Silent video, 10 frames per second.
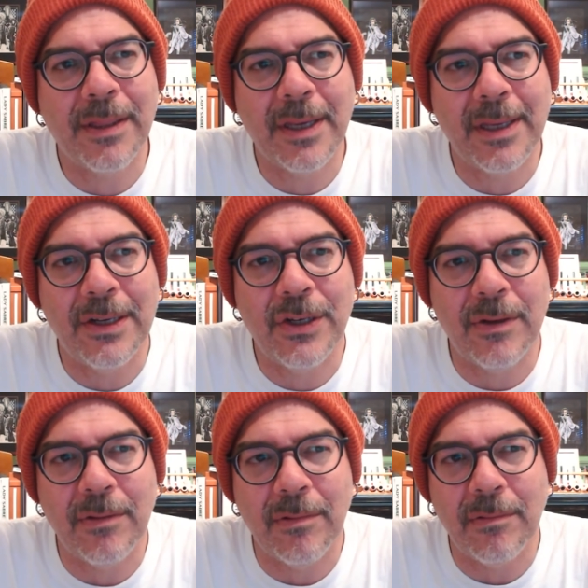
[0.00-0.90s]
I think, in
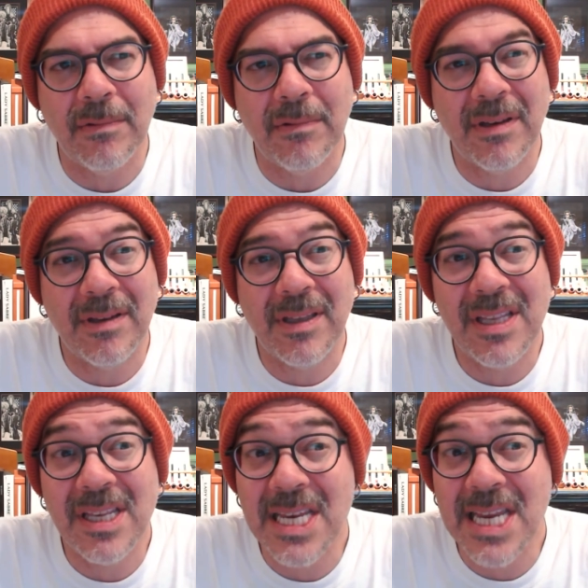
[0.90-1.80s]
issue
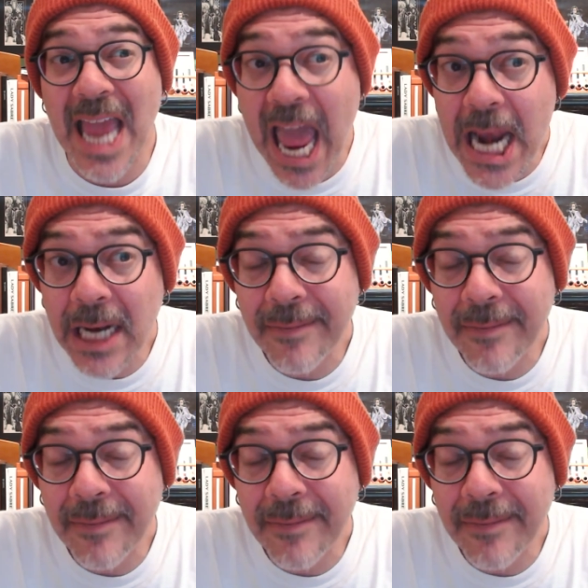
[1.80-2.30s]
ten.